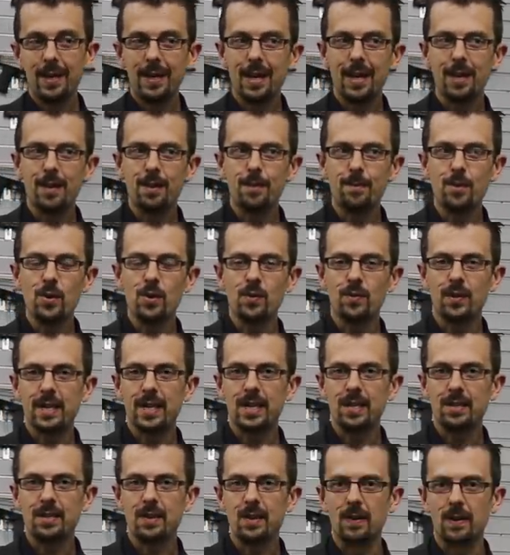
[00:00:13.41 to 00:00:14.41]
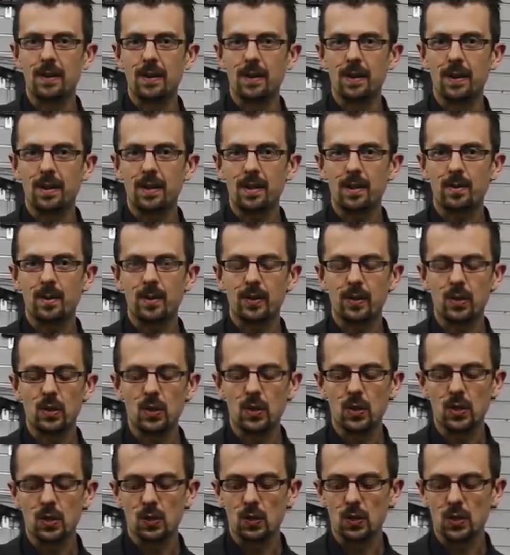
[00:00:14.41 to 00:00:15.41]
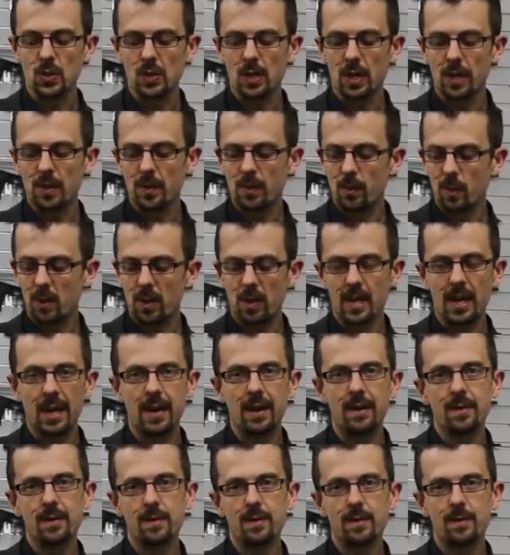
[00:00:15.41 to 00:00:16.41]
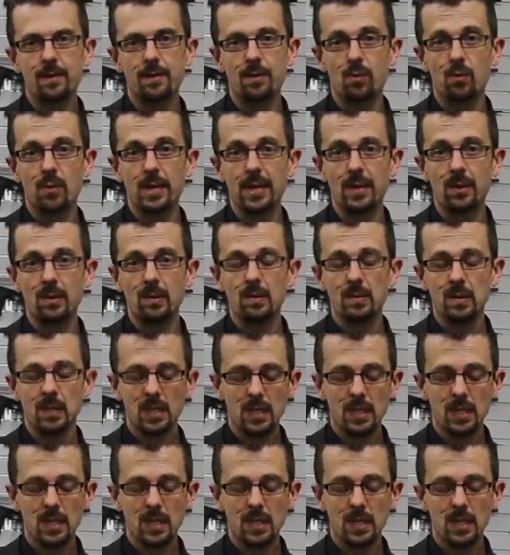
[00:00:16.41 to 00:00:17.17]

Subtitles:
in the movie Dunkirk, but of course also were there for real.